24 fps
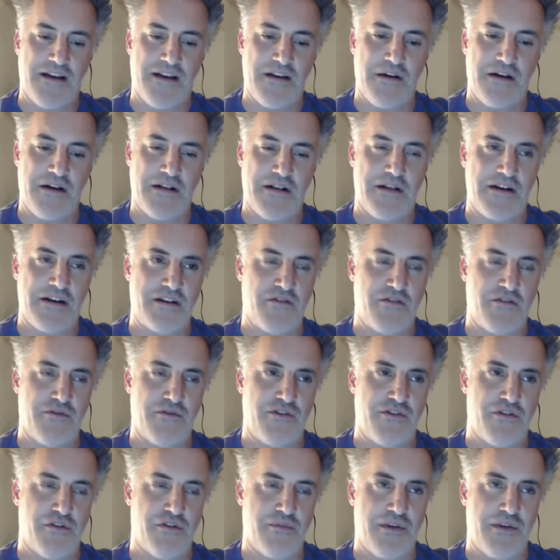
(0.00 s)
I like to
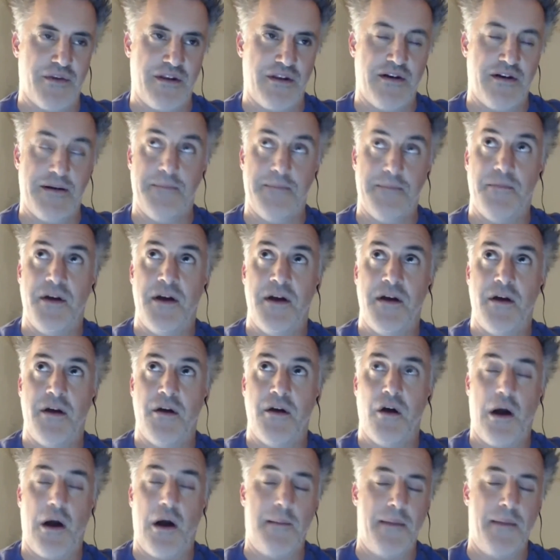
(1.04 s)
term it on
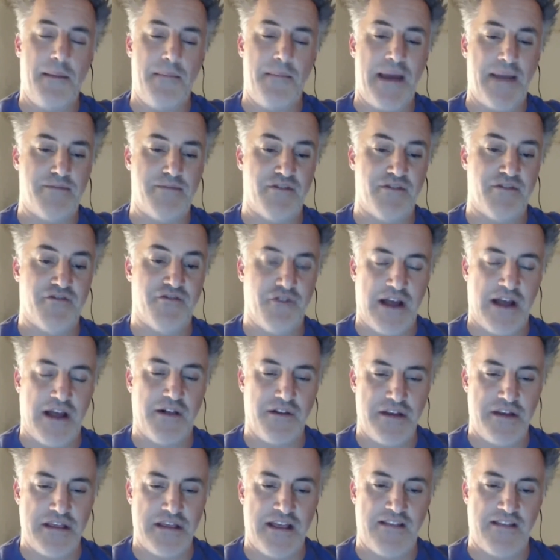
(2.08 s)
my map of
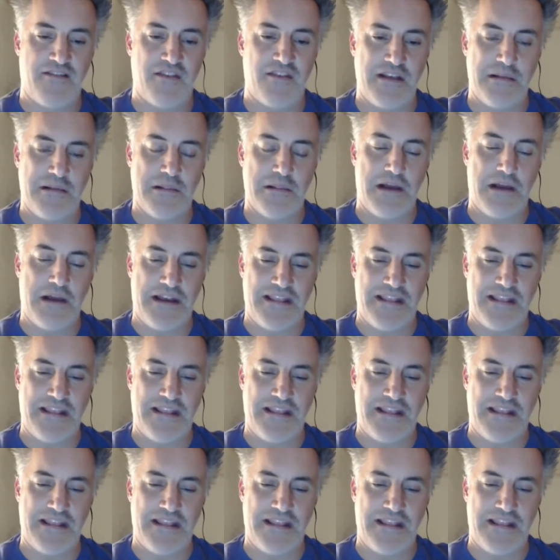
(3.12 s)
reality, that's the